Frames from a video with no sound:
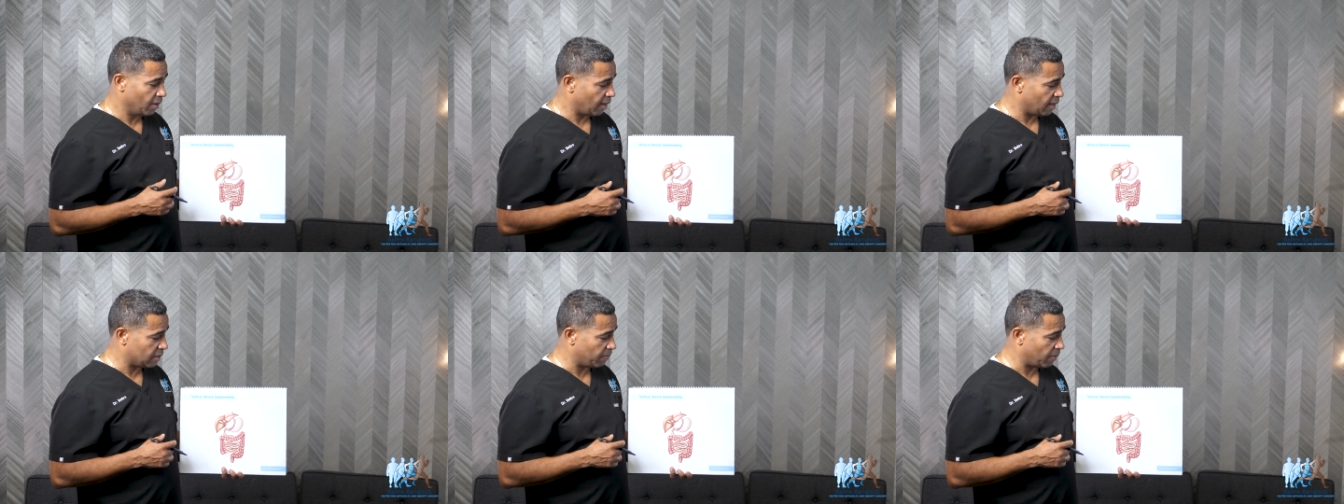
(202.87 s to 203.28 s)

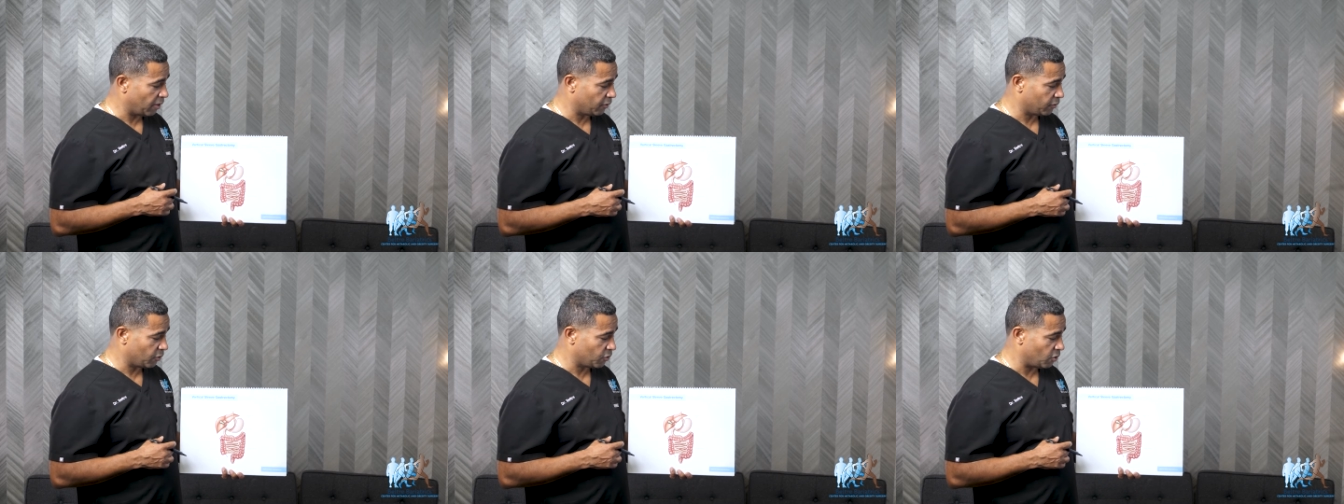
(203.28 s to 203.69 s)
as a
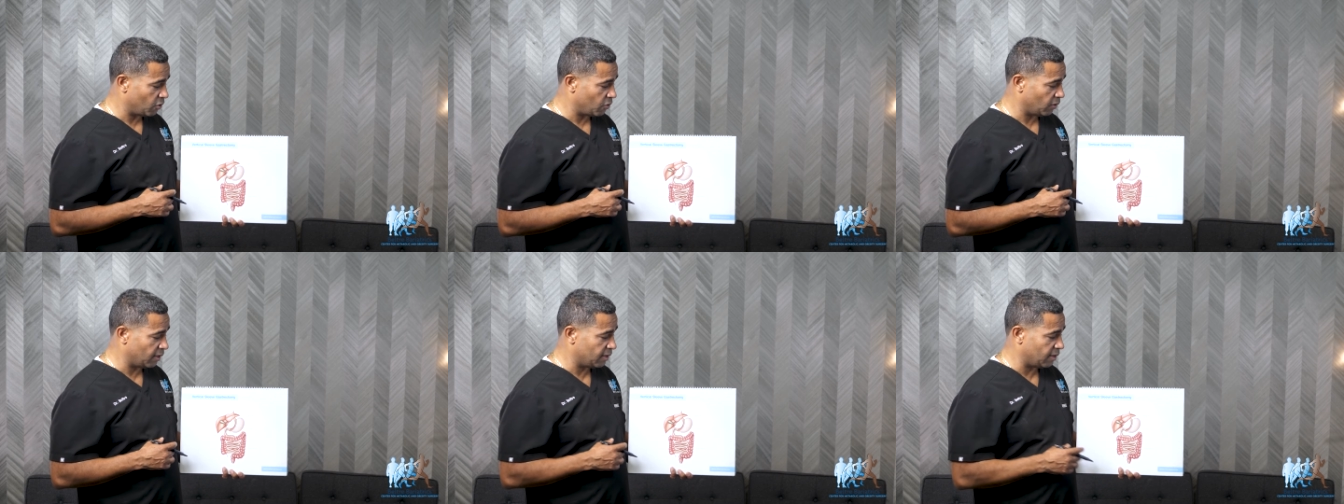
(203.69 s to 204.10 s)
bariatric
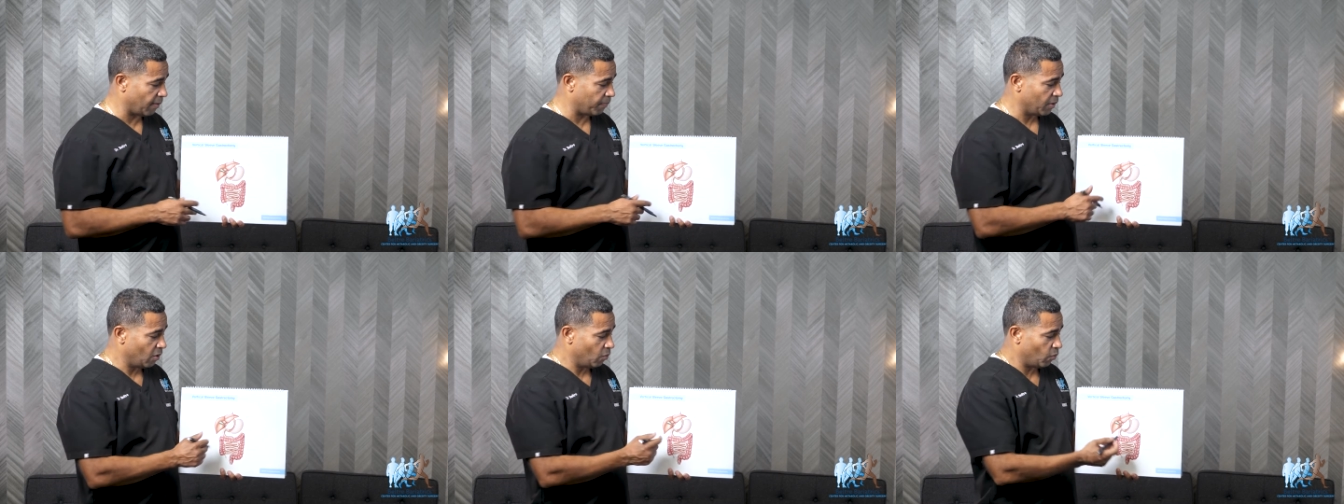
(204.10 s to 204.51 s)
surgeon is
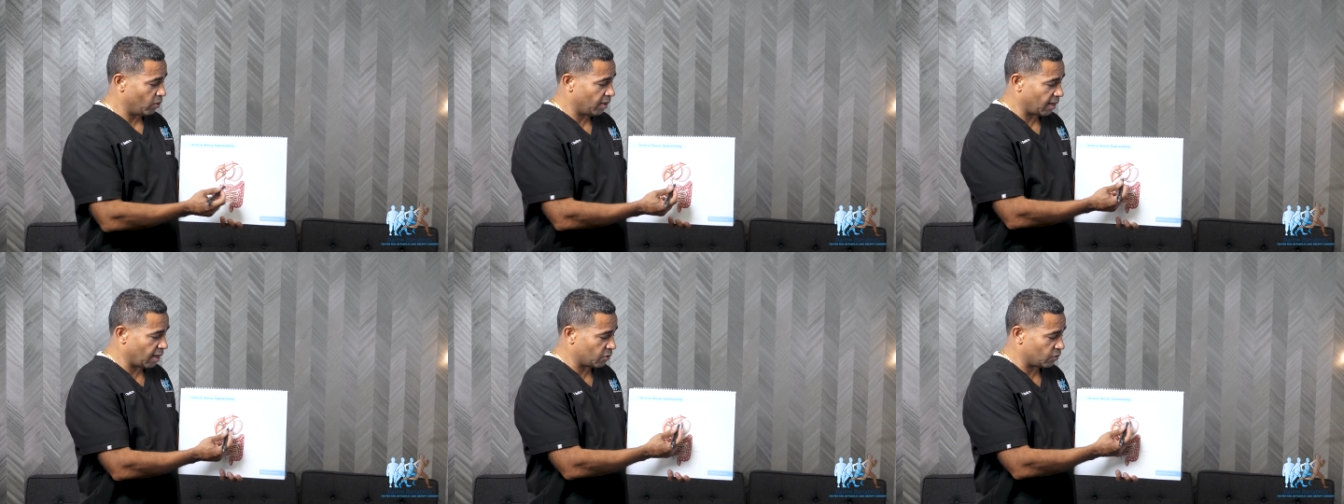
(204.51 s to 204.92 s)
that with
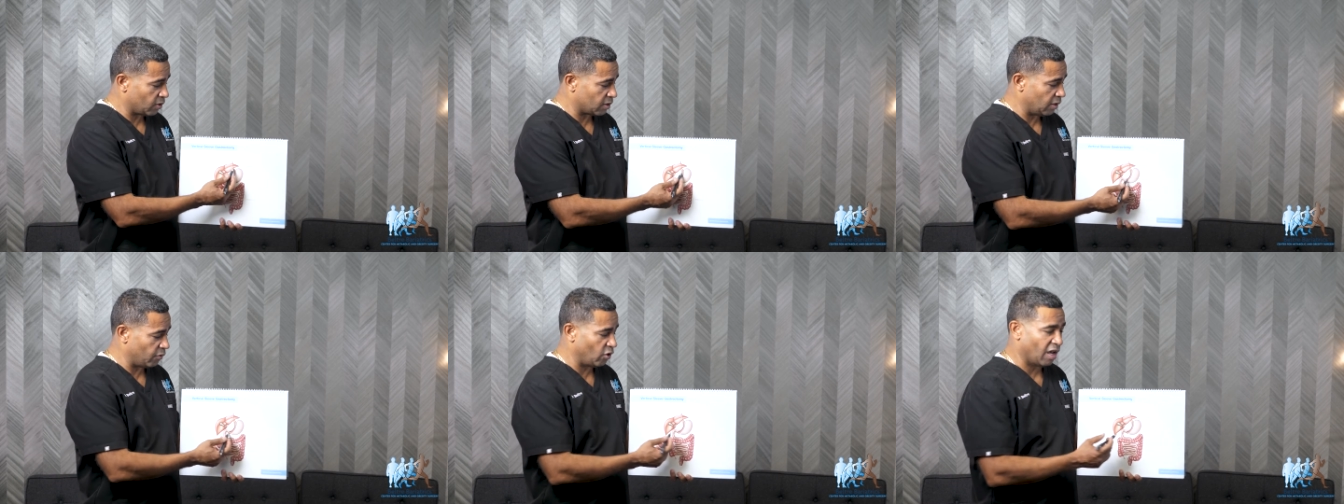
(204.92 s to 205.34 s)
the gastric
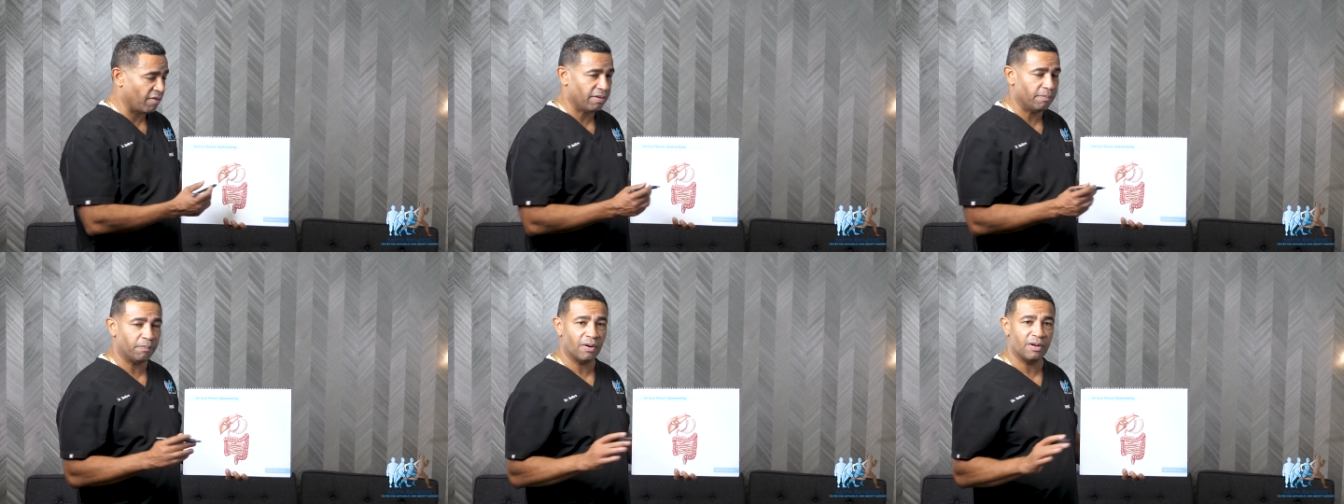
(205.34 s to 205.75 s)
sleeve, you
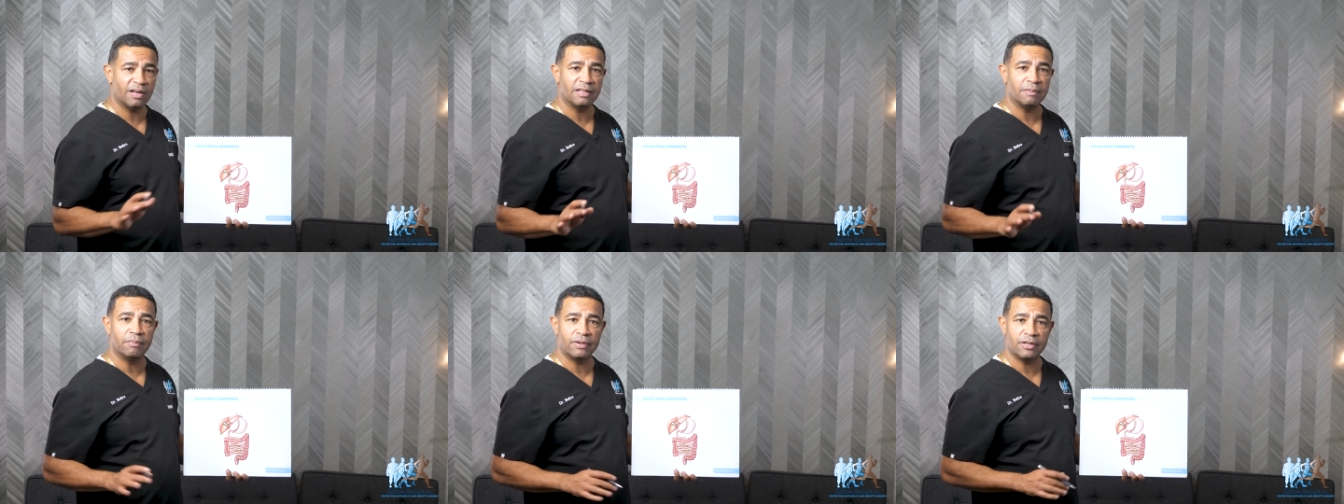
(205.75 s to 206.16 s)
haven't burned
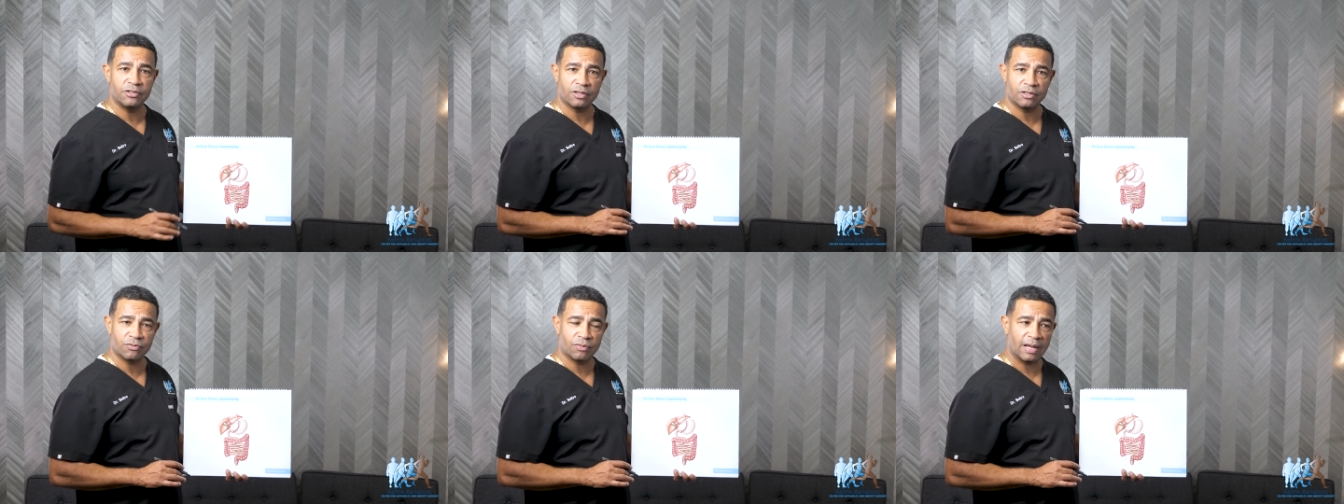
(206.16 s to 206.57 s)
any
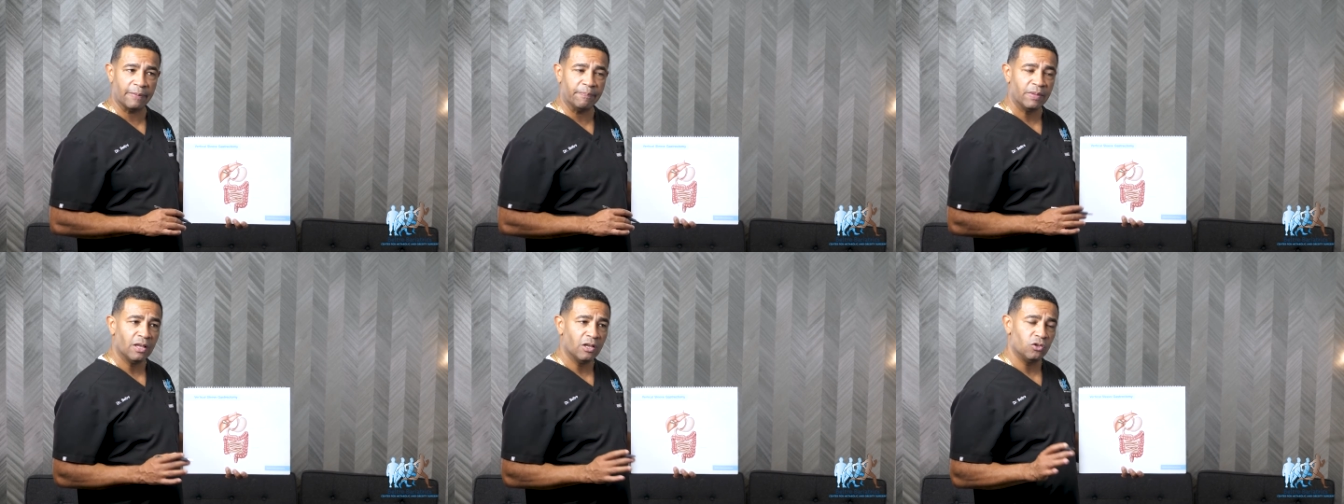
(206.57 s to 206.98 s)
bridges, right?